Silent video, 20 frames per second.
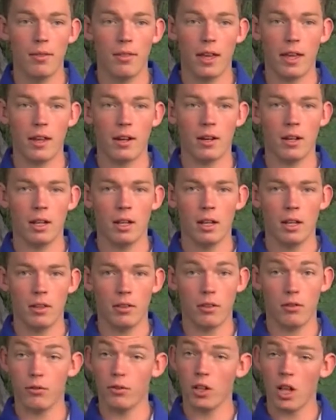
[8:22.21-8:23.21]
then
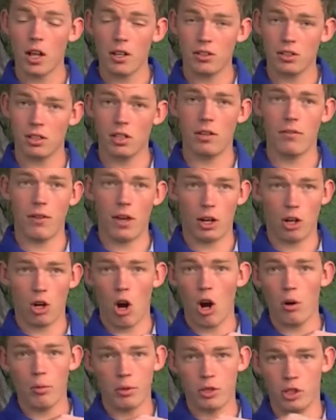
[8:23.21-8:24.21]
the velocity of that
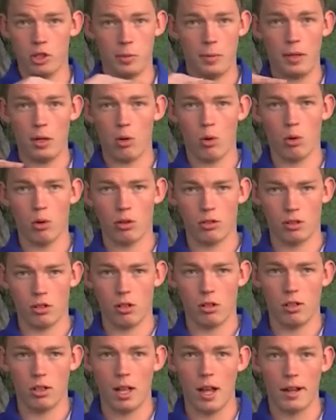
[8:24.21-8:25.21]
car would just be a
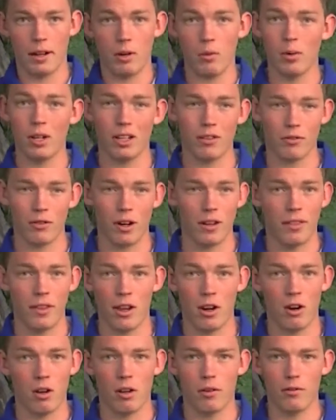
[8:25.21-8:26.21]
horizontal line, and we could find the
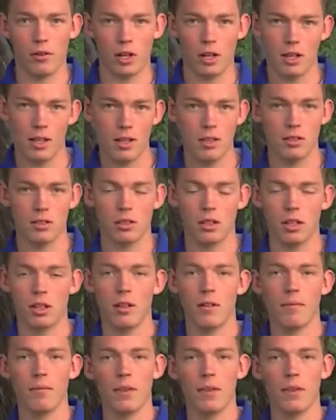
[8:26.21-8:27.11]
area very easily.